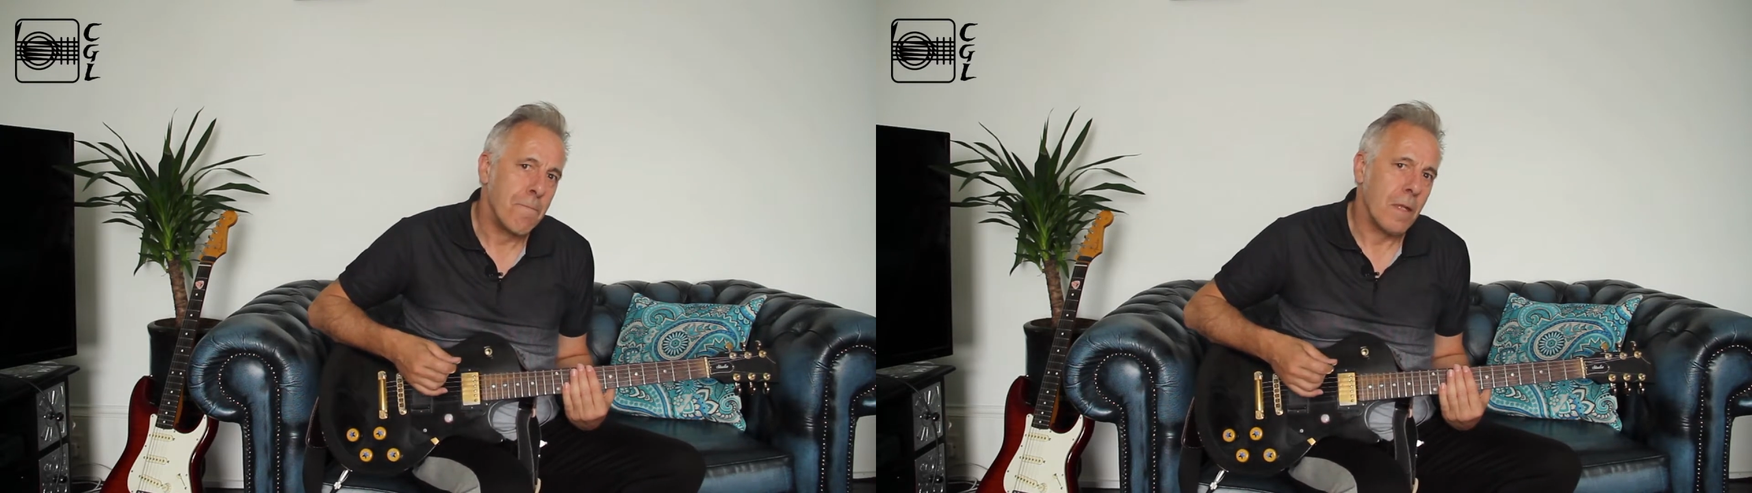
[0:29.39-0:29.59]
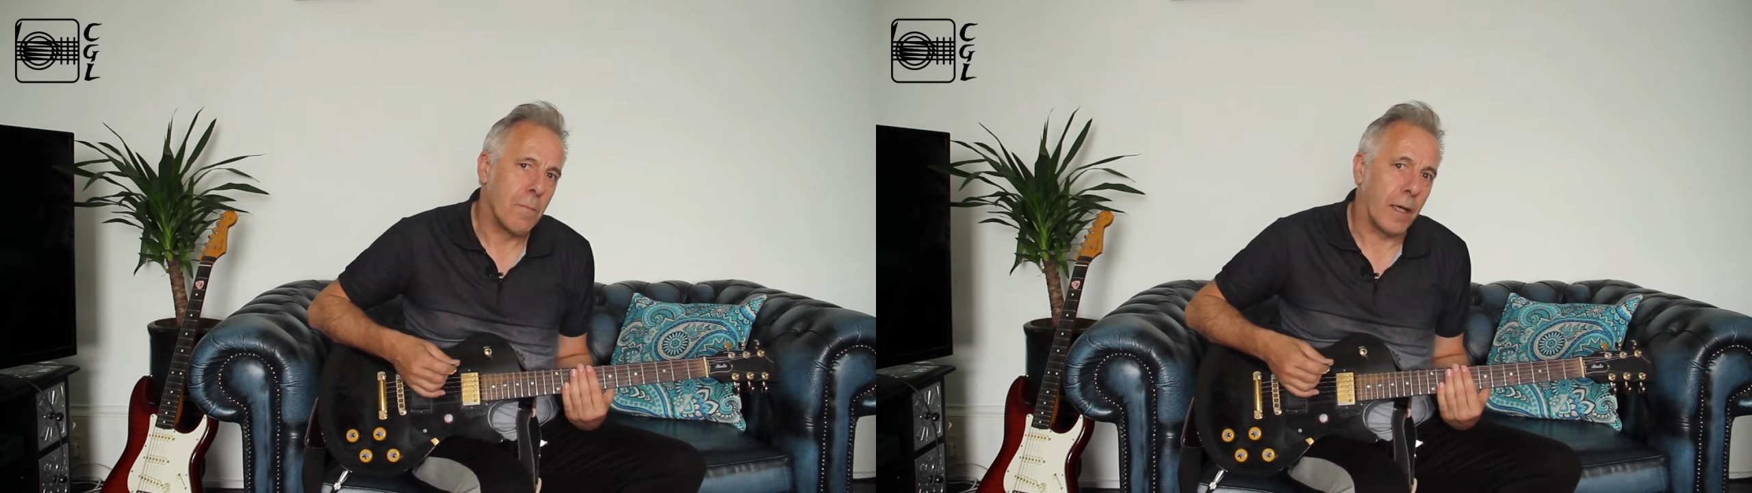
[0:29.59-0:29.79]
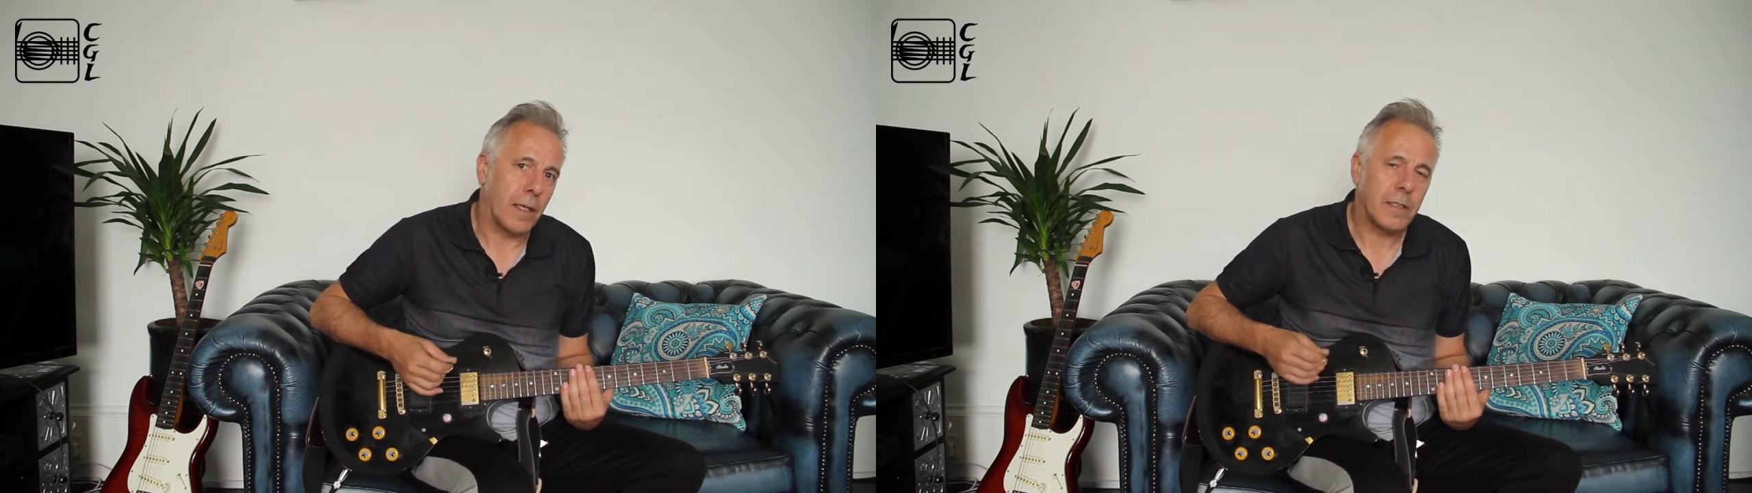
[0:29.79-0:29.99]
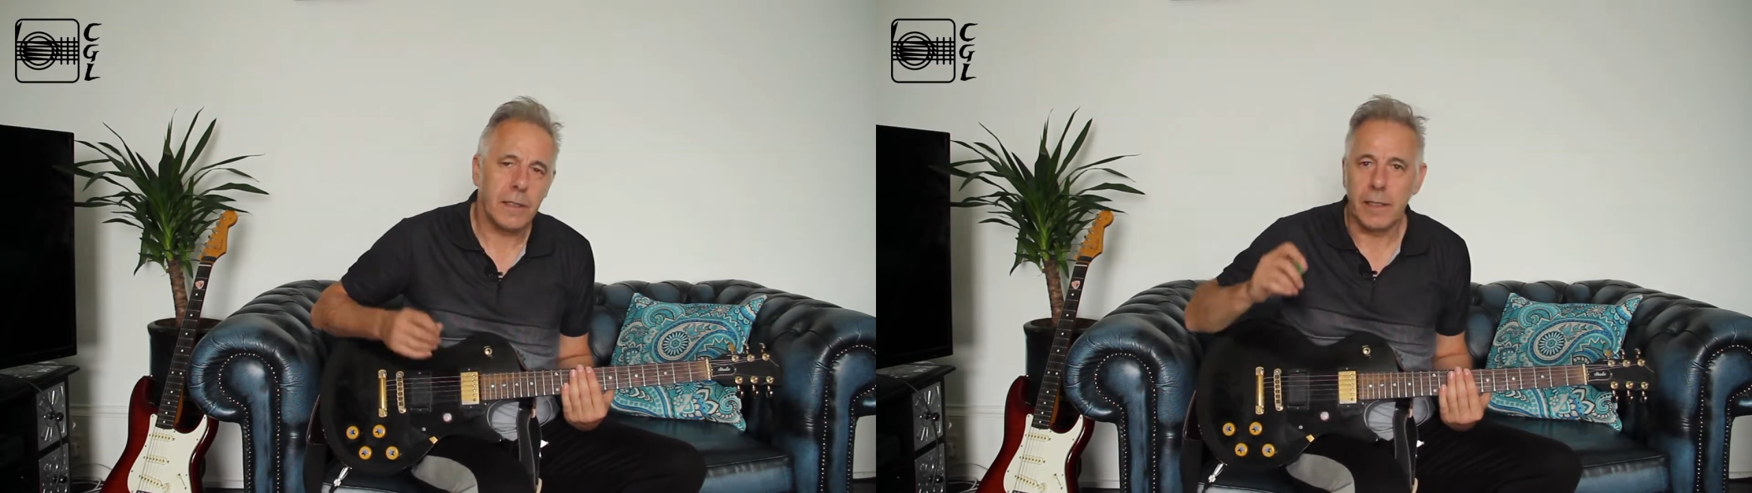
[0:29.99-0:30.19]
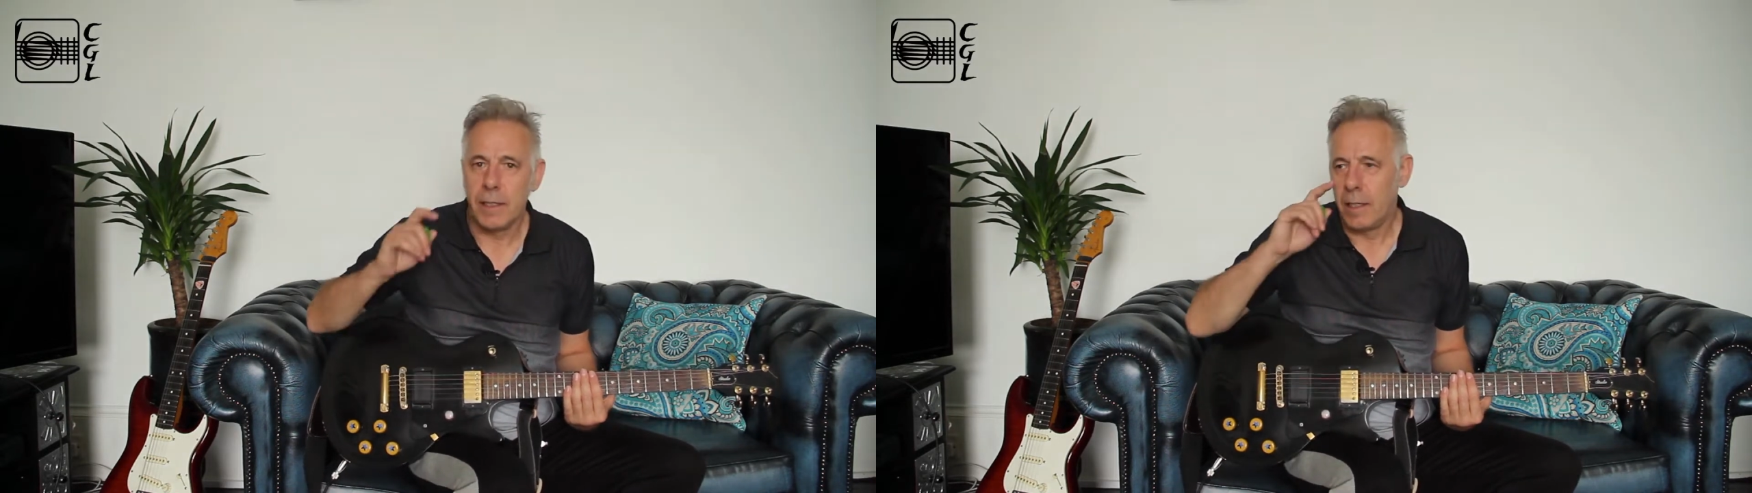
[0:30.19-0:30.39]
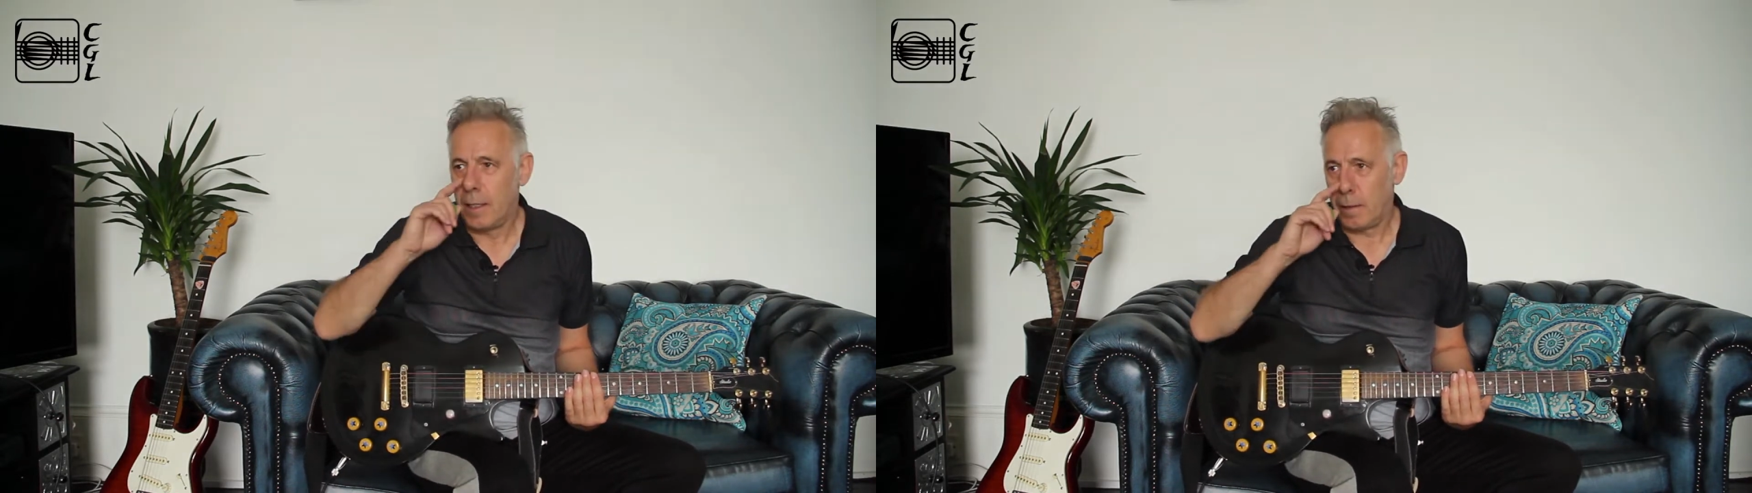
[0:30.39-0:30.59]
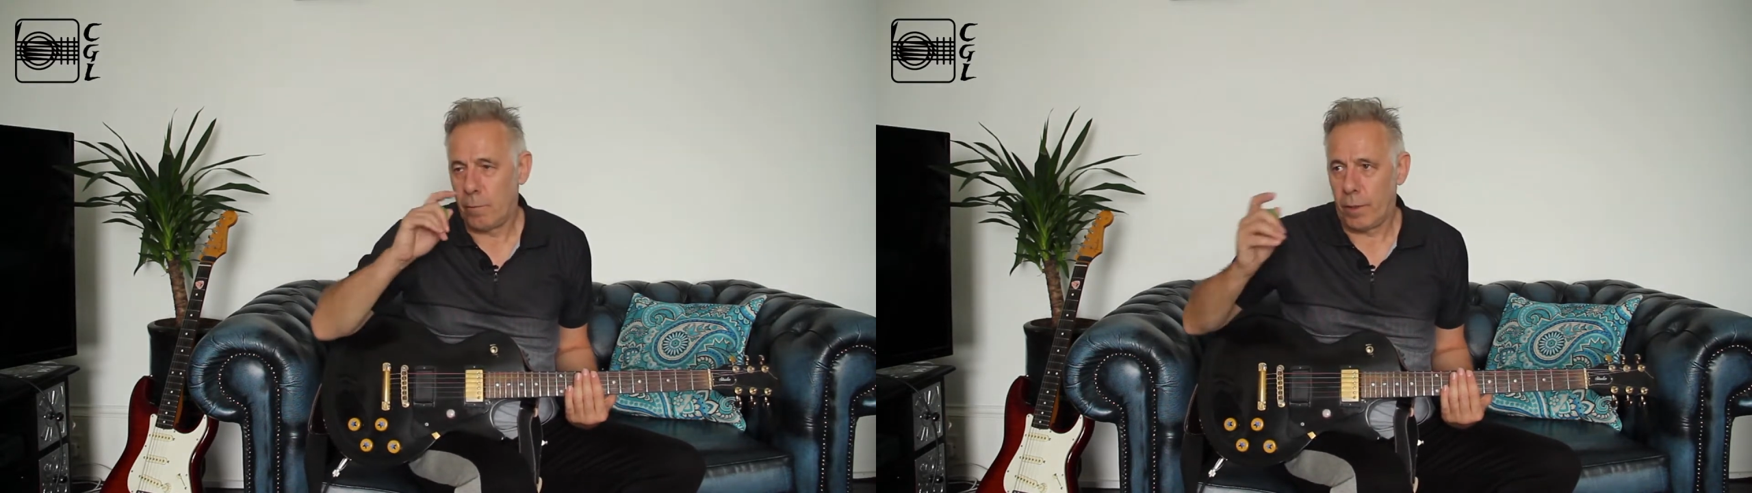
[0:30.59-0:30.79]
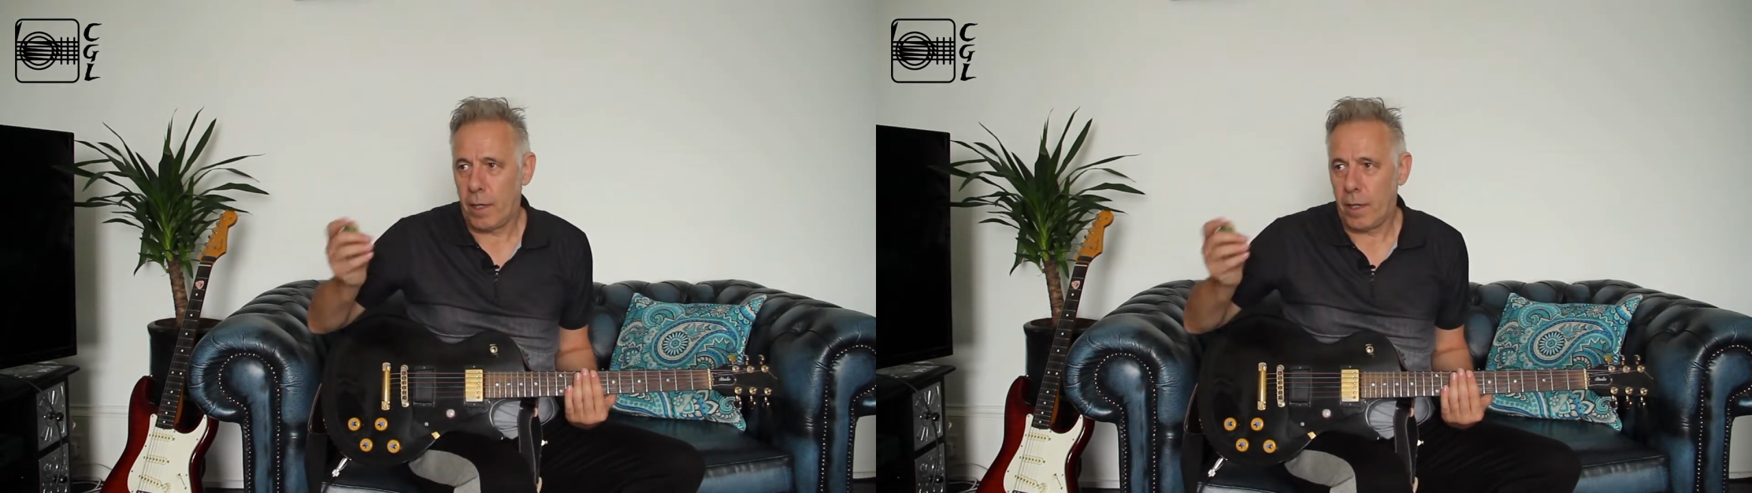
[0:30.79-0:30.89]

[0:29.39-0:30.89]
But actually, when